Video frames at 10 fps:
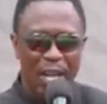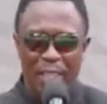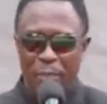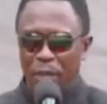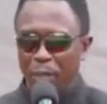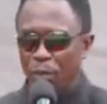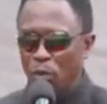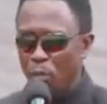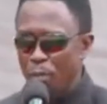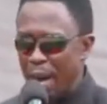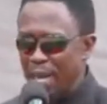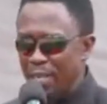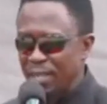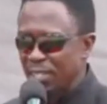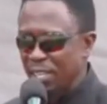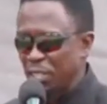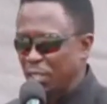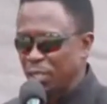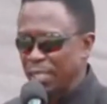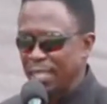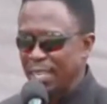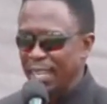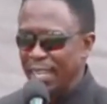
are the people who brand this country